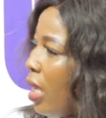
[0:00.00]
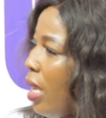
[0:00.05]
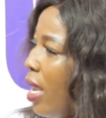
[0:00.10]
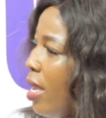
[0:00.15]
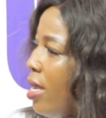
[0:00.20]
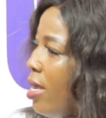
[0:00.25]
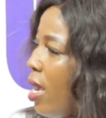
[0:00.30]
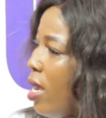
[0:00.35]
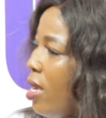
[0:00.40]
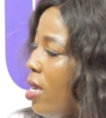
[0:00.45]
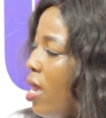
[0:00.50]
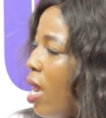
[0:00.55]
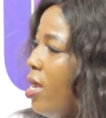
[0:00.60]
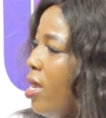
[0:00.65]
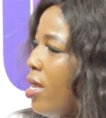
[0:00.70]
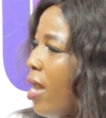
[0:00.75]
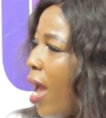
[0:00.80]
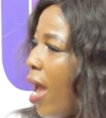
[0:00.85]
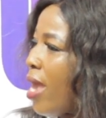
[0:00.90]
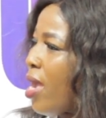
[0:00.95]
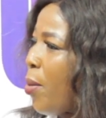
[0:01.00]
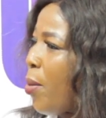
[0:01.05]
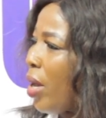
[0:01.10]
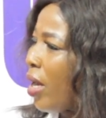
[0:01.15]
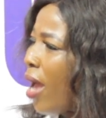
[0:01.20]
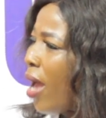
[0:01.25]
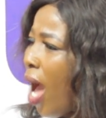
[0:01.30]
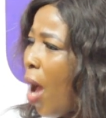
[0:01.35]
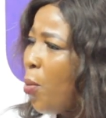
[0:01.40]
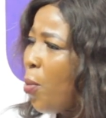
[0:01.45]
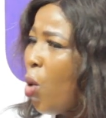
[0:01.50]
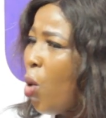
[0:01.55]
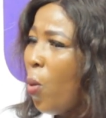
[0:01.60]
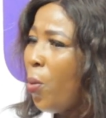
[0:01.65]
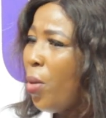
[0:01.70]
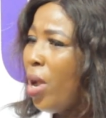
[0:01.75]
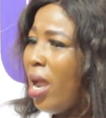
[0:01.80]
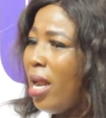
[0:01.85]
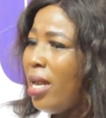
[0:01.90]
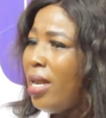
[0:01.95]
that way. You know, I
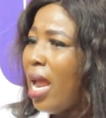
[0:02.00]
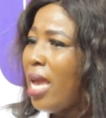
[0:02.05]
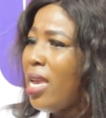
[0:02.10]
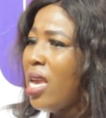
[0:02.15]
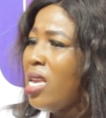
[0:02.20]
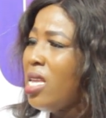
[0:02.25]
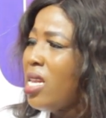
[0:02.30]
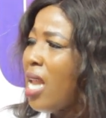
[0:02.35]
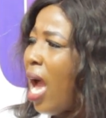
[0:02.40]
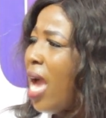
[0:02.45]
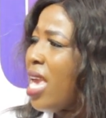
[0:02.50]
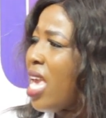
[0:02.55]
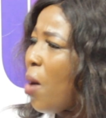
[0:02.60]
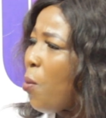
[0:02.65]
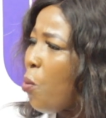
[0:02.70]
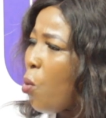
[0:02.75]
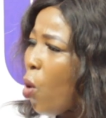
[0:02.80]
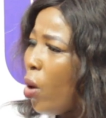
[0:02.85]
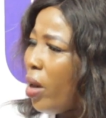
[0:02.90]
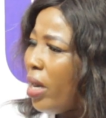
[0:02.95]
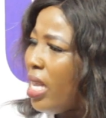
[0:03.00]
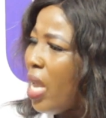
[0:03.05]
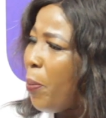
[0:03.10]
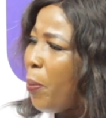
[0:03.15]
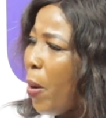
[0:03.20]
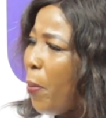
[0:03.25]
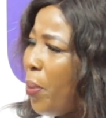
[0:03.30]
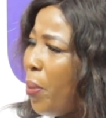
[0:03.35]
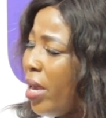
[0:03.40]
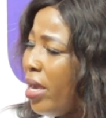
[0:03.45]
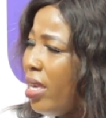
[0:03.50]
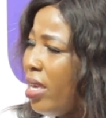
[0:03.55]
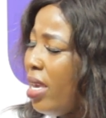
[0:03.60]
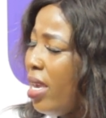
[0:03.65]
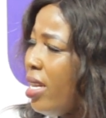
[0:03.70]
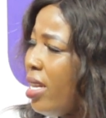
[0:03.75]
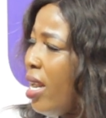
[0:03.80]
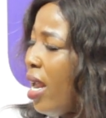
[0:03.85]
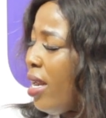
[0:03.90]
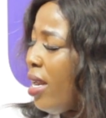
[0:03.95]
boom. Now, you know, I am money, you pay
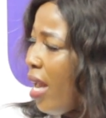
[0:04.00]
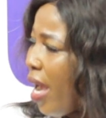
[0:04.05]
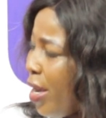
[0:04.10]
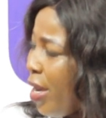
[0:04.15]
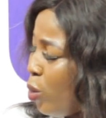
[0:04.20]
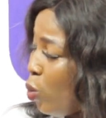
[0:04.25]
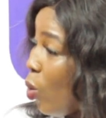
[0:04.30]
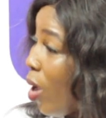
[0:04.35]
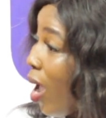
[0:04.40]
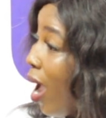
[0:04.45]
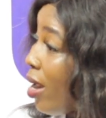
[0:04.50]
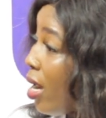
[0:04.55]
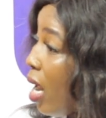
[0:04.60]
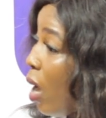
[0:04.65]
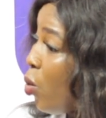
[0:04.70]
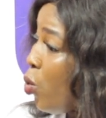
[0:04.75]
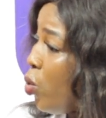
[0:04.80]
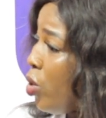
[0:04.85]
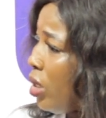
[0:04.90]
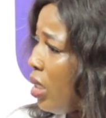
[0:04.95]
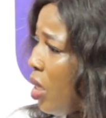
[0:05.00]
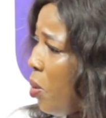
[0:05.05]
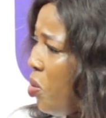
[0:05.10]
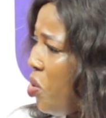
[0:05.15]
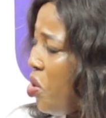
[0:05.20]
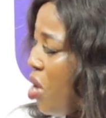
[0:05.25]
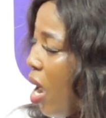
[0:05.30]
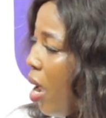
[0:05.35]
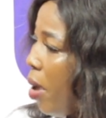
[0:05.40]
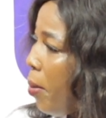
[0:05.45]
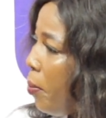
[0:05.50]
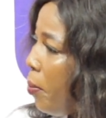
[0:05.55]
in a nice way. And I want to say, you know.